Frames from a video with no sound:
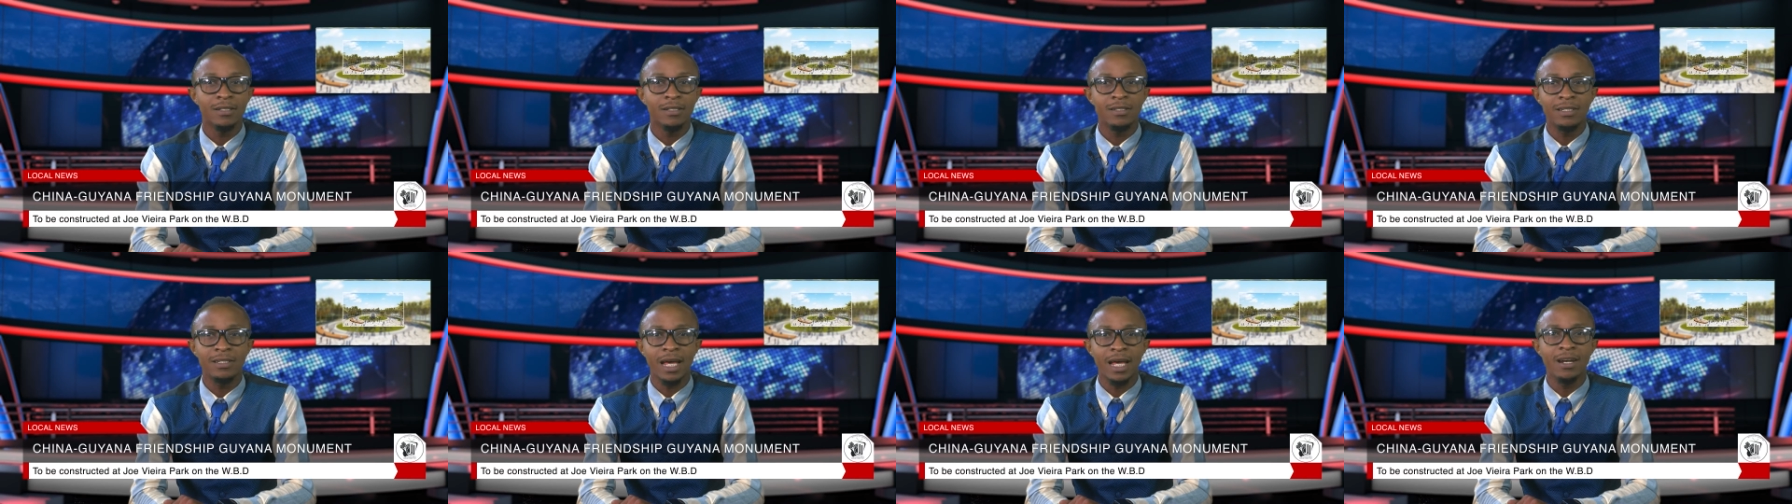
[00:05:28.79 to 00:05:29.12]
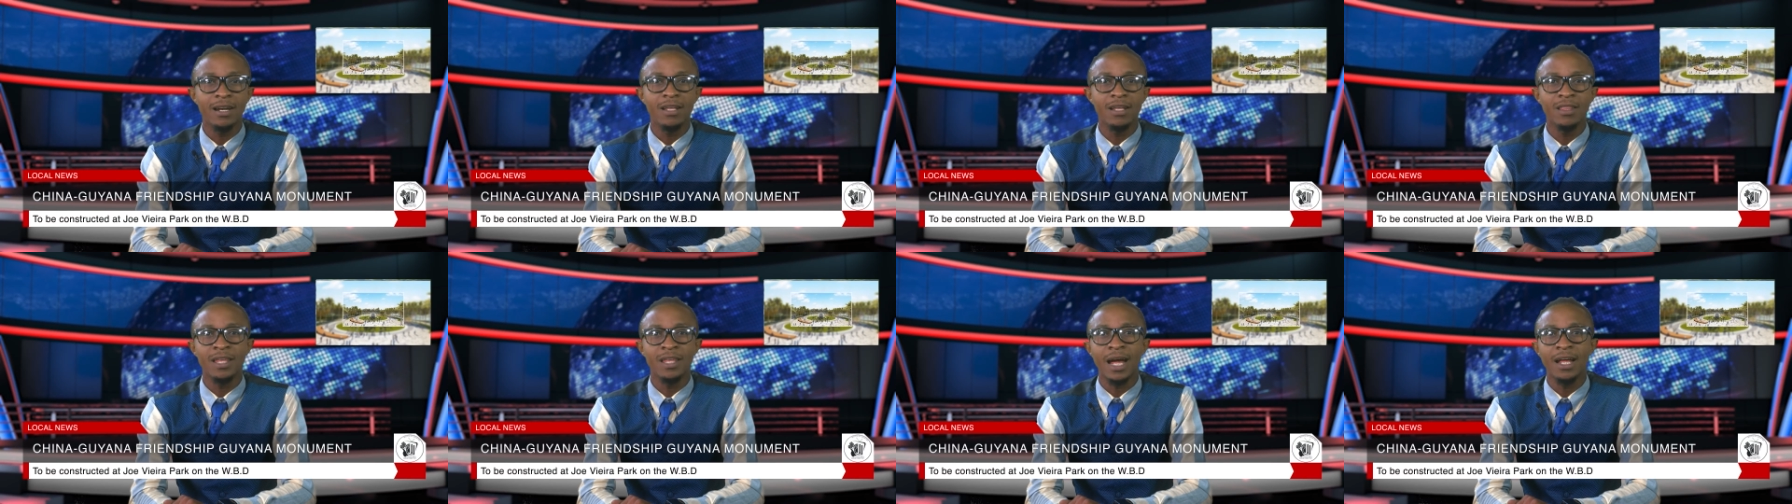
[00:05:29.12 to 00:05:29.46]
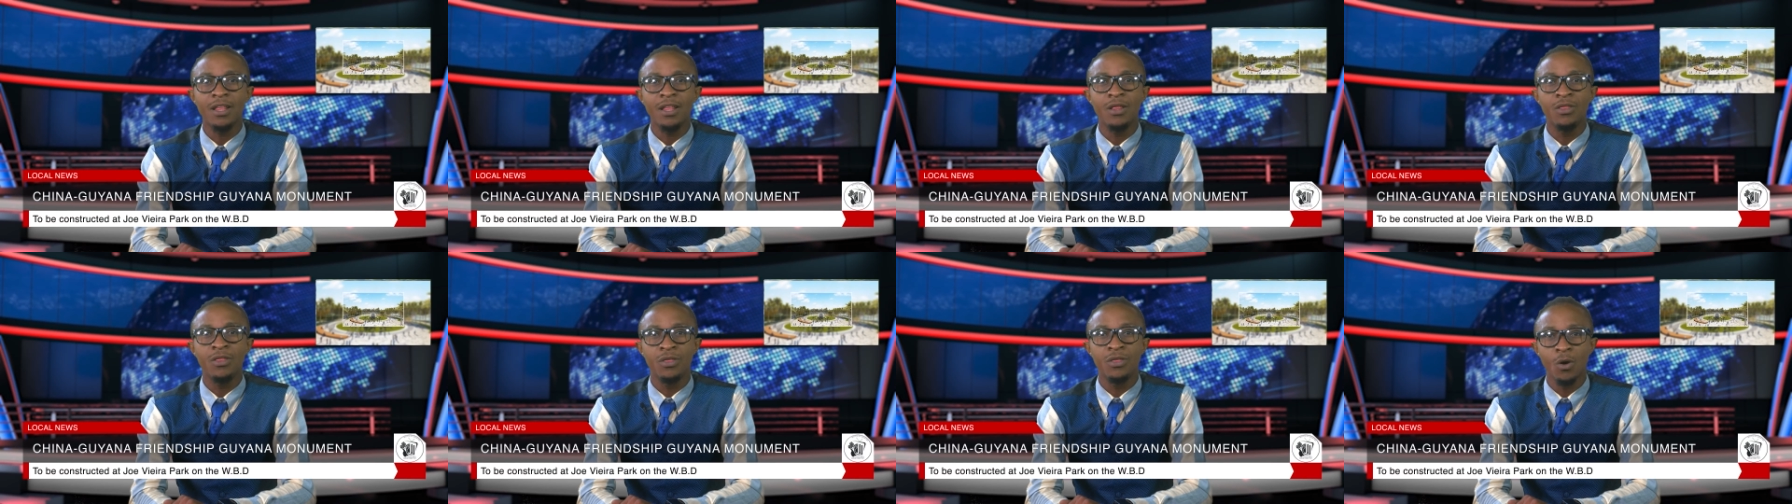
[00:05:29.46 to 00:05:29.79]
said
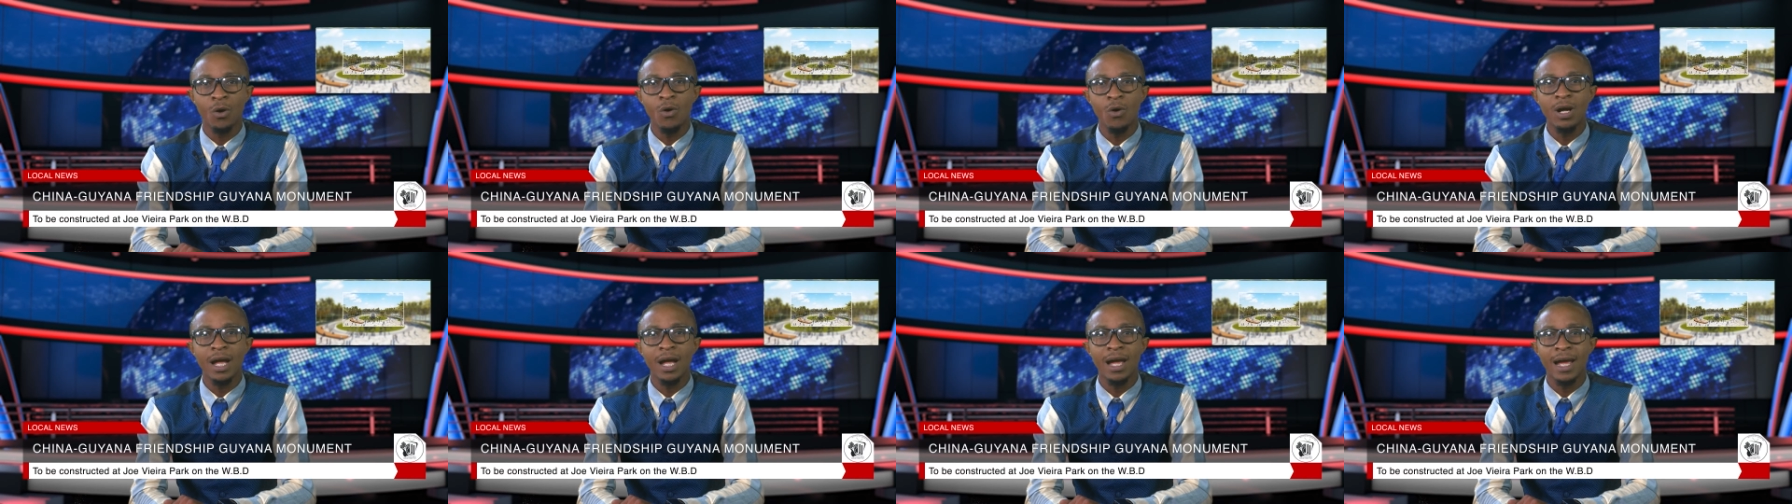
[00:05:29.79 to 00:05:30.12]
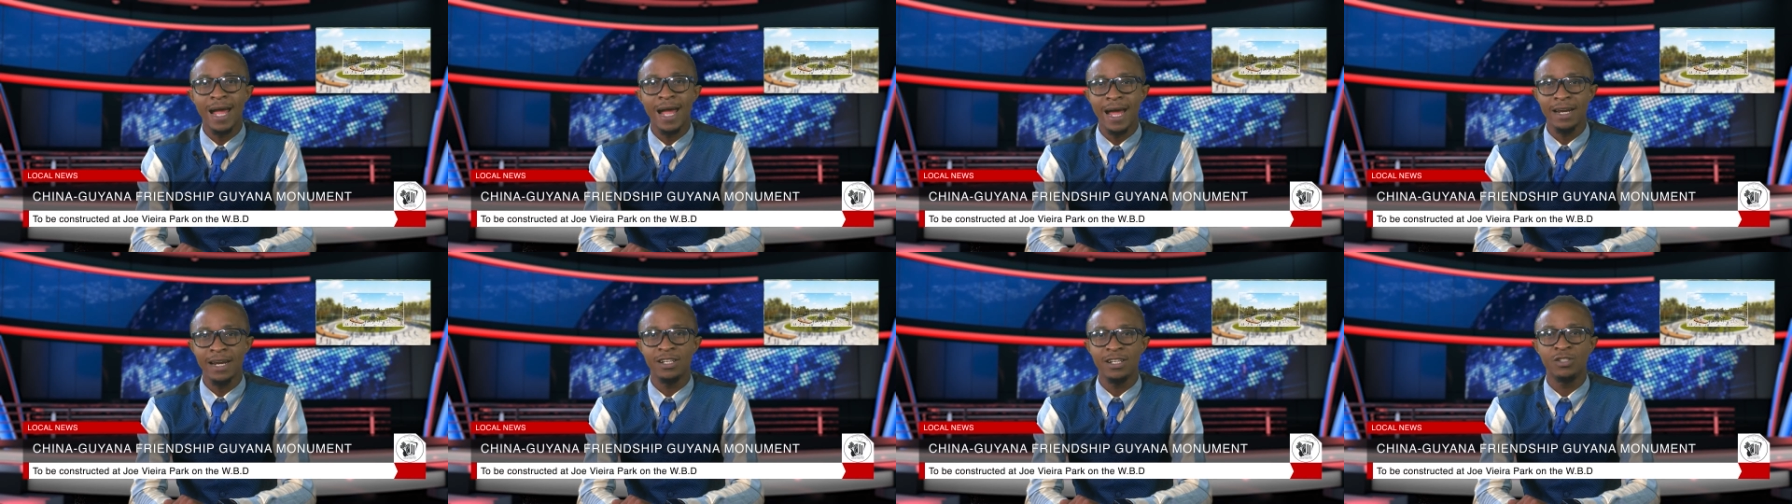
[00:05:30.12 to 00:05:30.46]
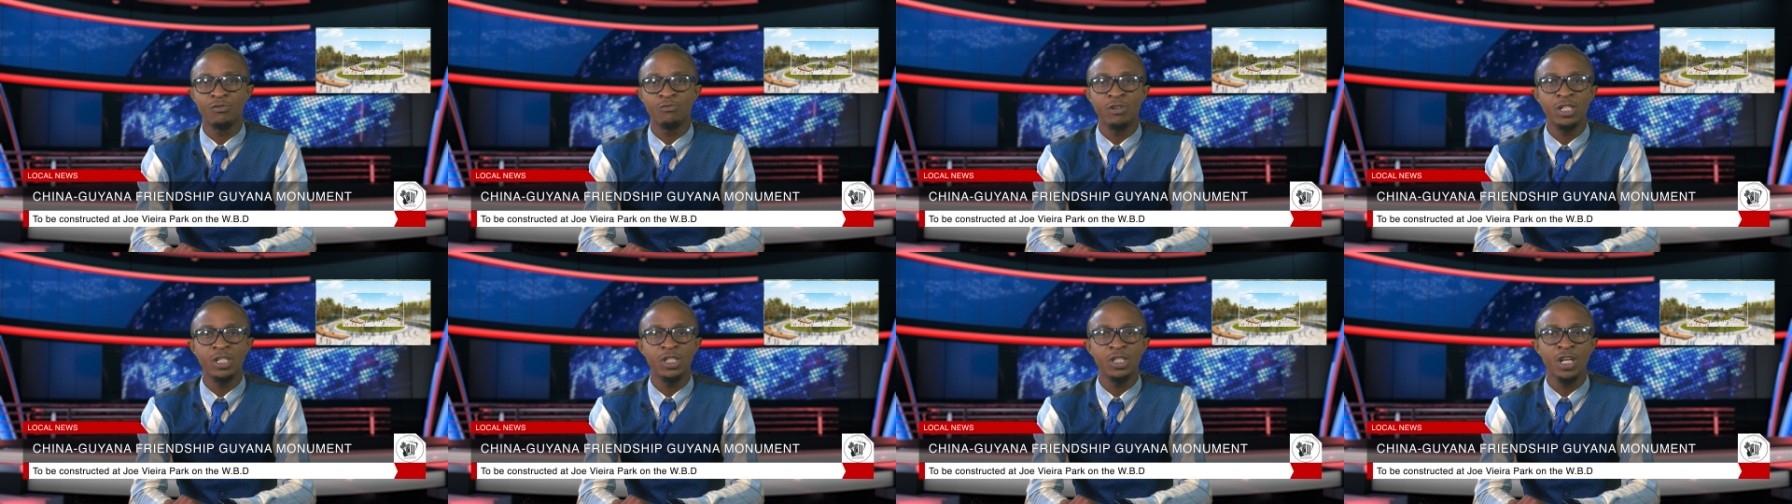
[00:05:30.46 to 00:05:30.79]
that though Guyana
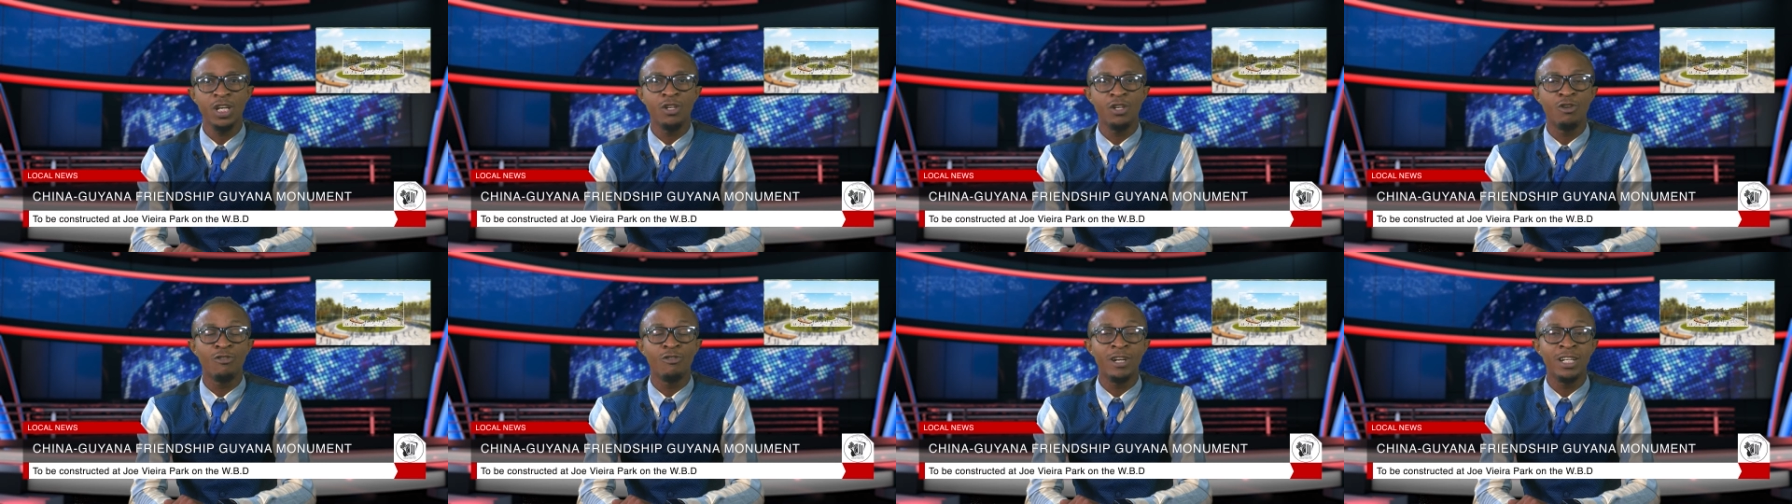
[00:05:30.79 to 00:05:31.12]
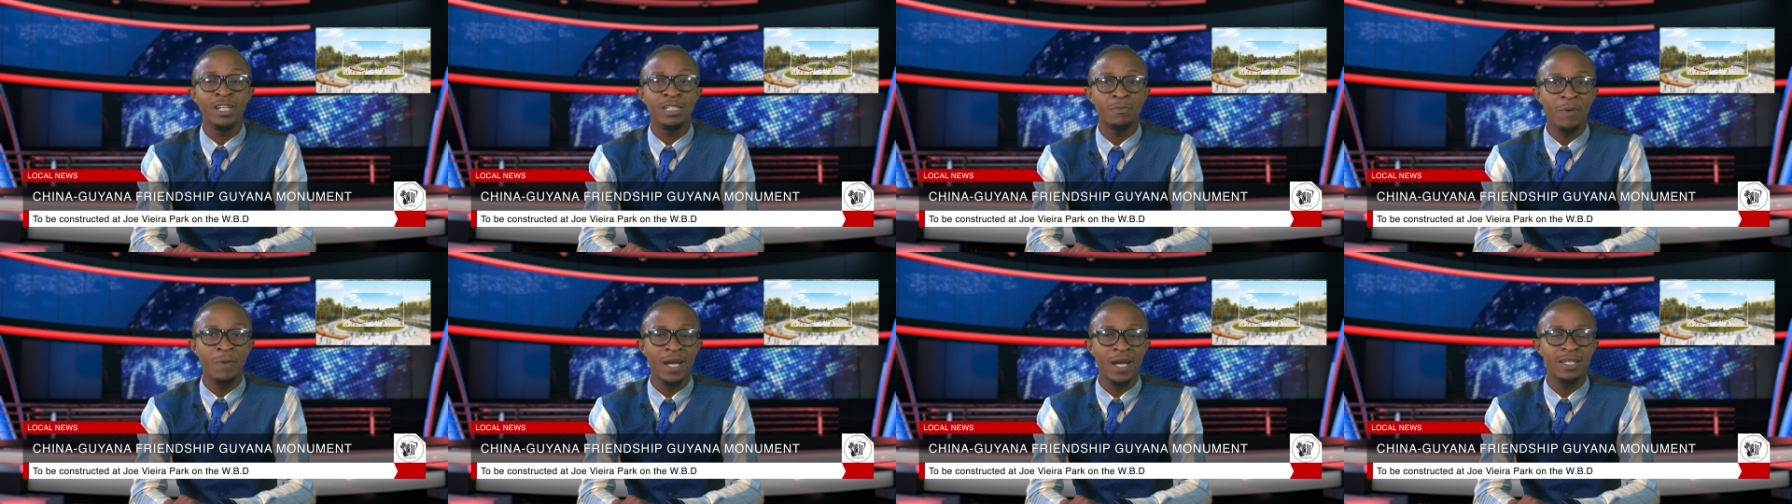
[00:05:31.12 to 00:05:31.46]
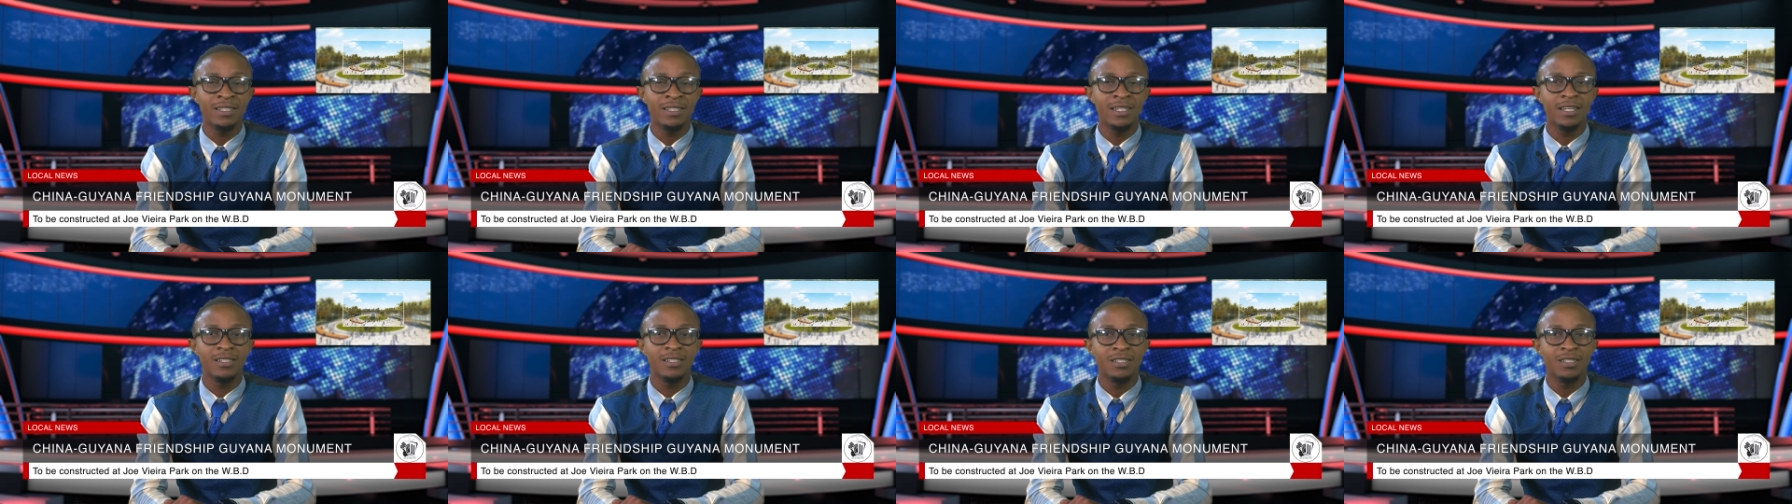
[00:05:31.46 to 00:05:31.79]
is rich in green
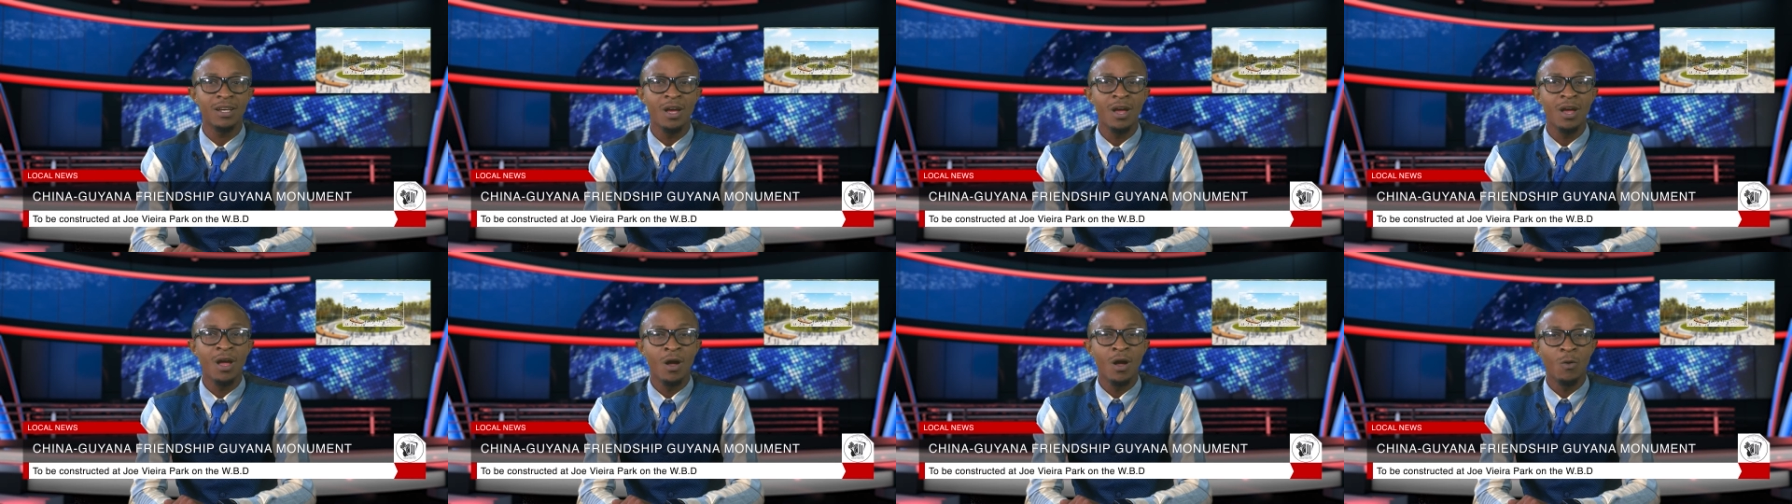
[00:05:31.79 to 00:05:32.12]
spaces,